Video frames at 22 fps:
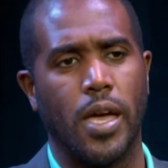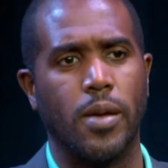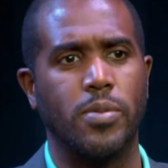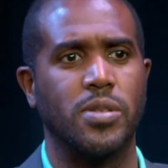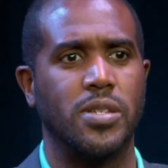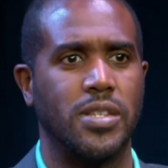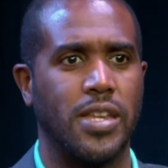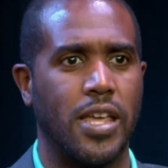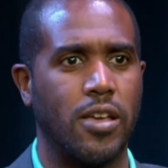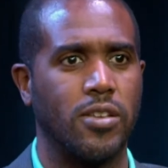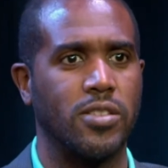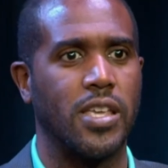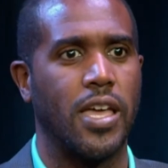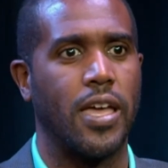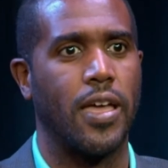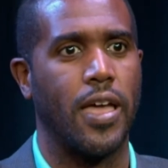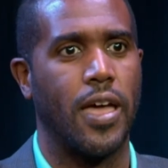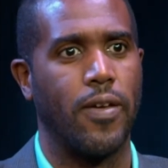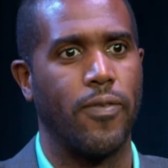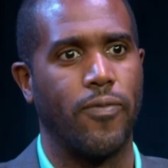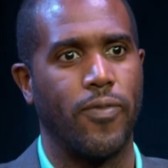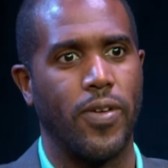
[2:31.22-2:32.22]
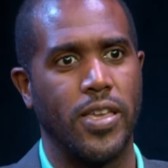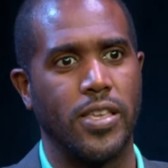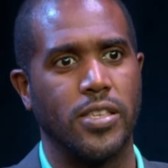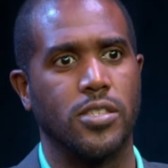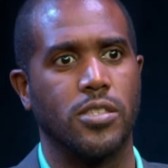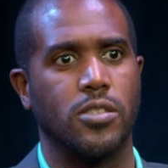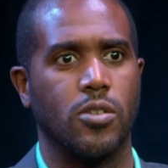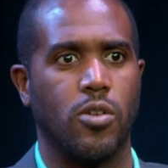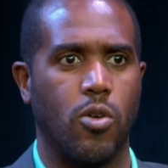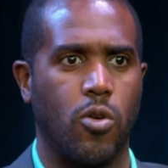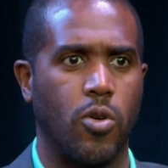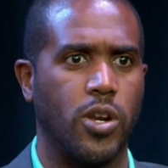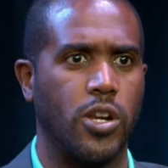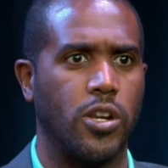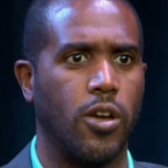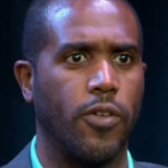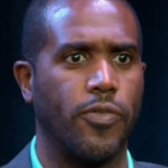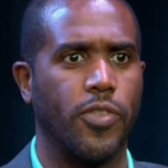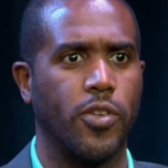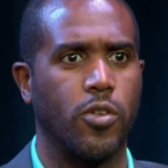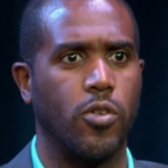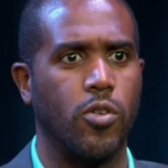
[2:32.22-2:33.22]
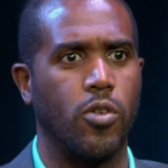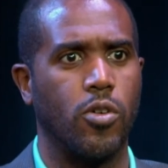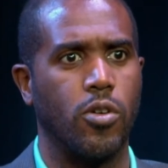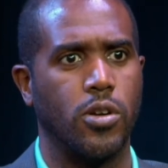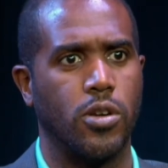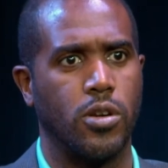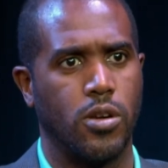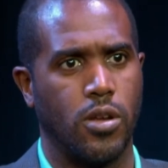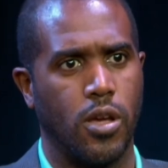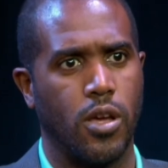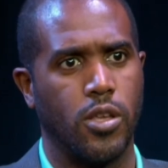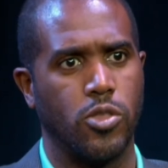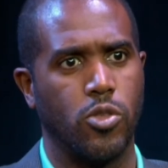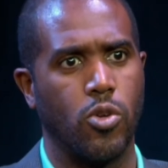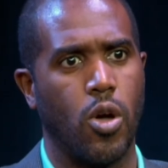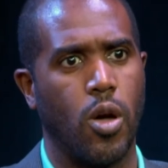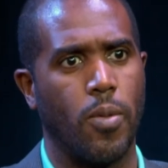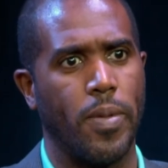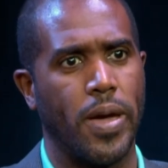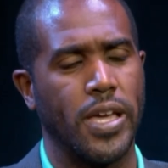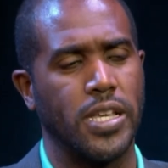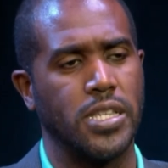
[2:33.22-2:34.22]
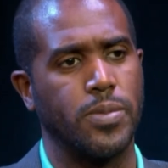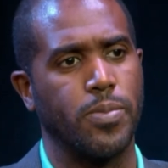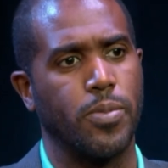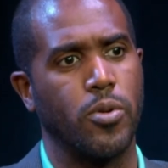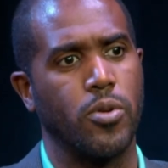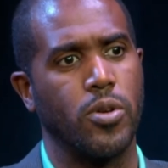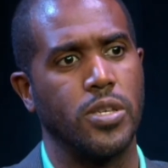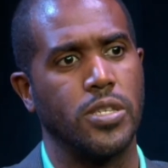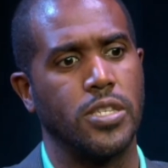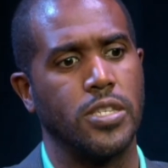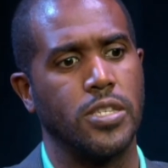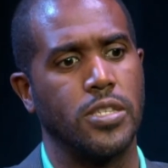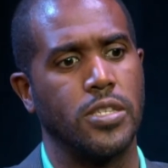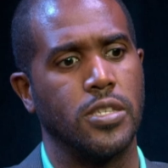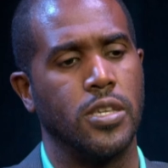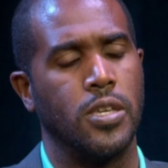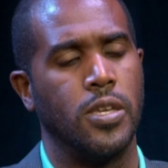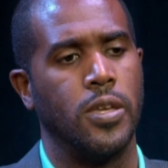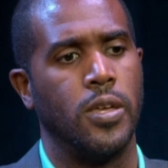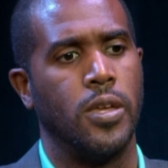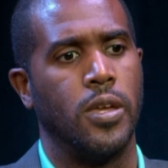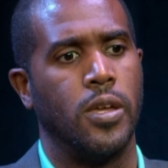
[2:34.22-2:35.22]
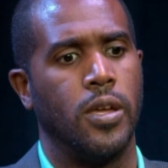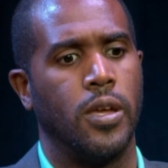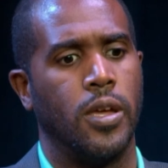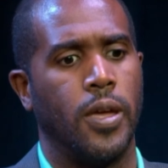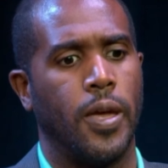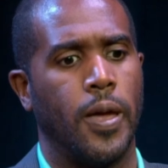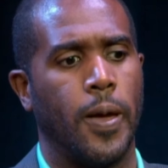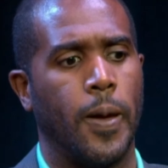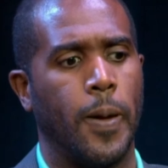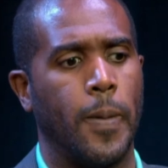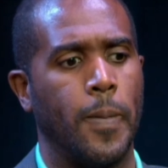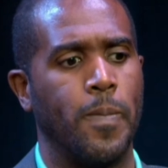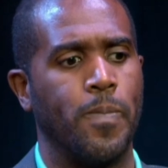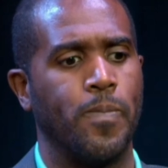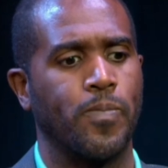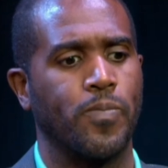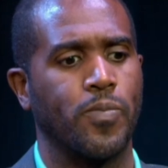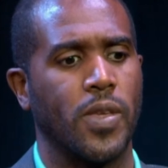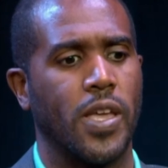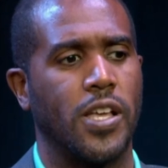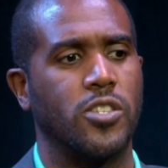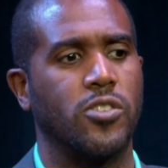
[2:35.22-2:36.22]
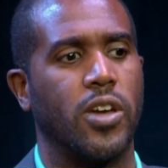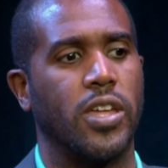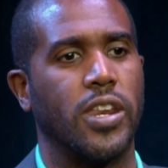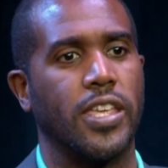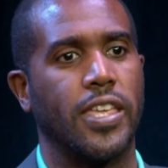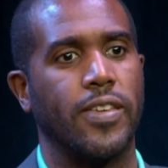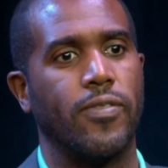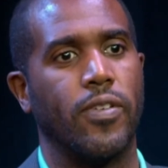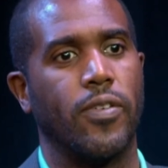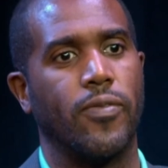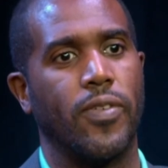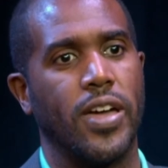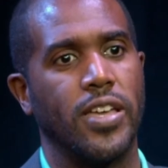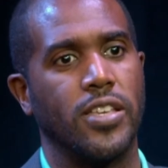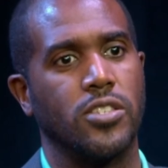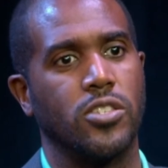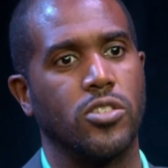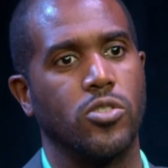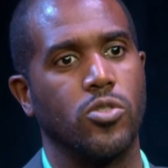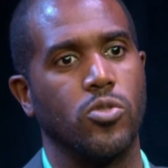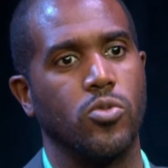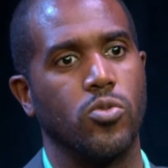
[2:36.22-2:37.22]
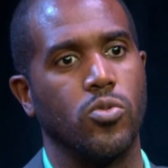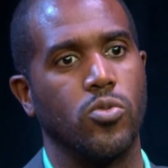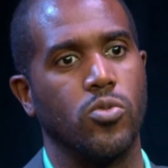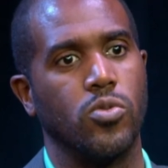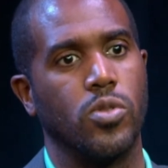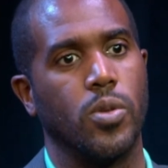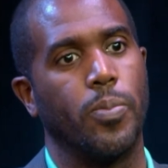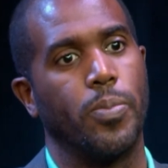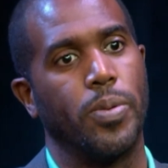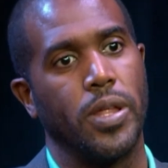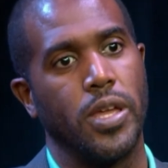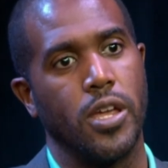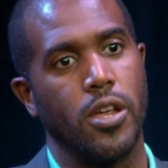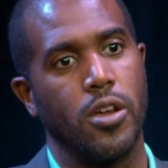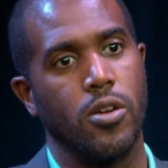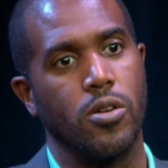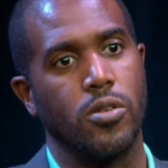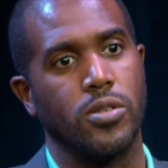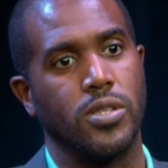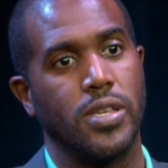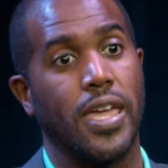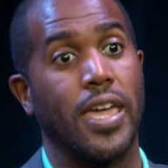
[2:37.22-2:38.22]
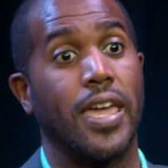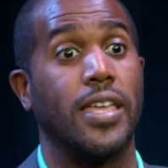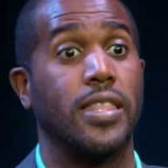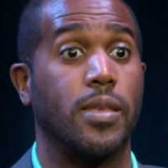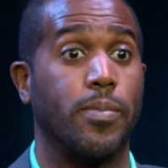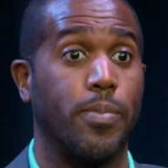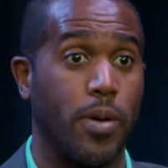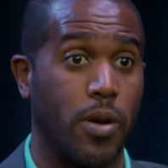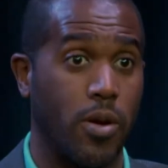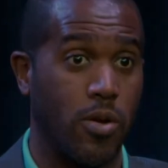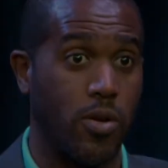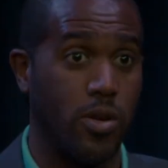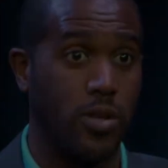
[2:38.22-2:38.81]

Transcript: The ups and downs I faced on and off the court throughout my experiences. I try to give advice to the players and the